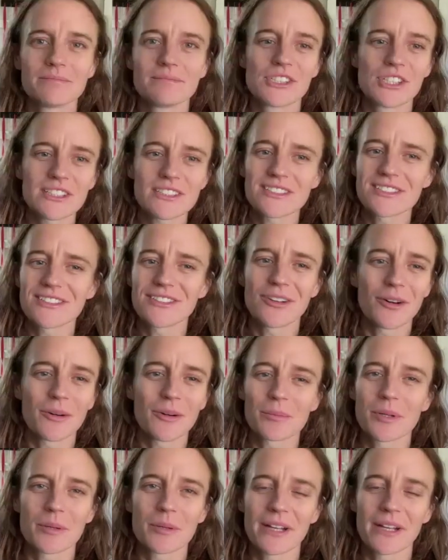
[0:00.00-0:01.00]
just
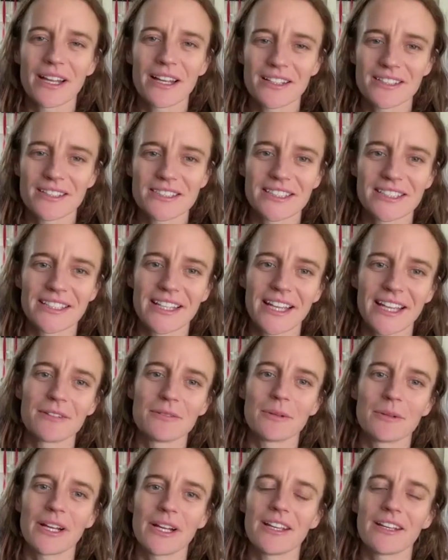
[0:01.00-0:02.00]
not prepared to
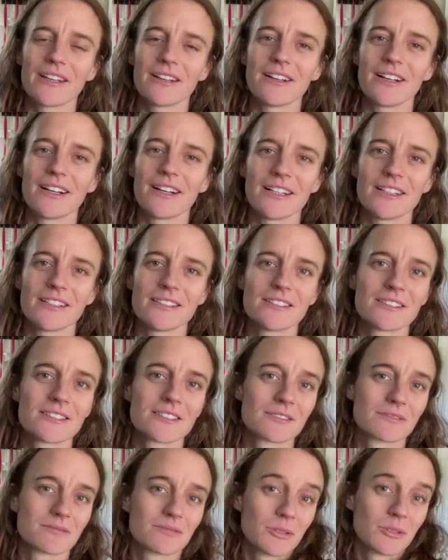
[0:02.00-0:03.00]
gain weight
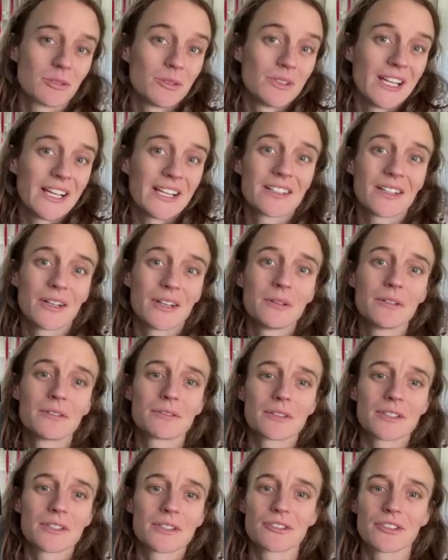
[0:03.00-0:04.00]
and or let go
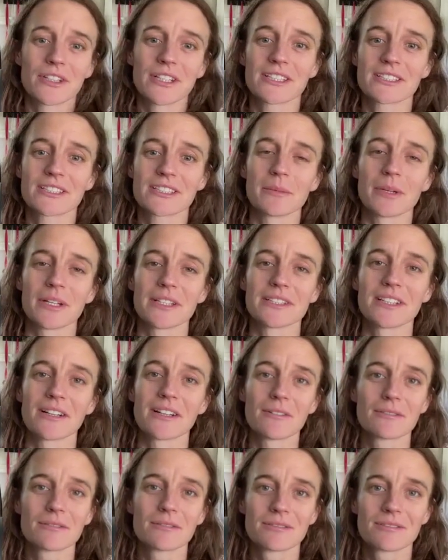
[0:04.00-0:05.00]
of restricting
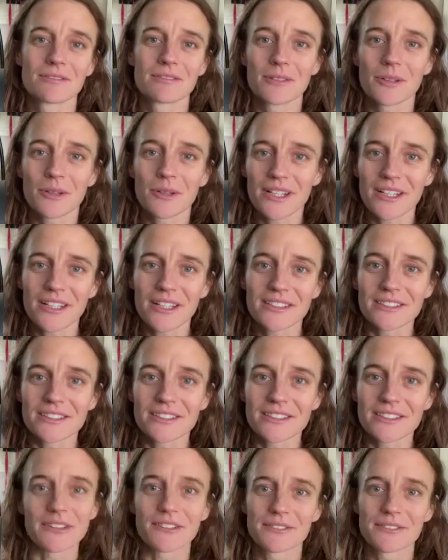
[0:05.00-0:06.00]
myself. What can I do?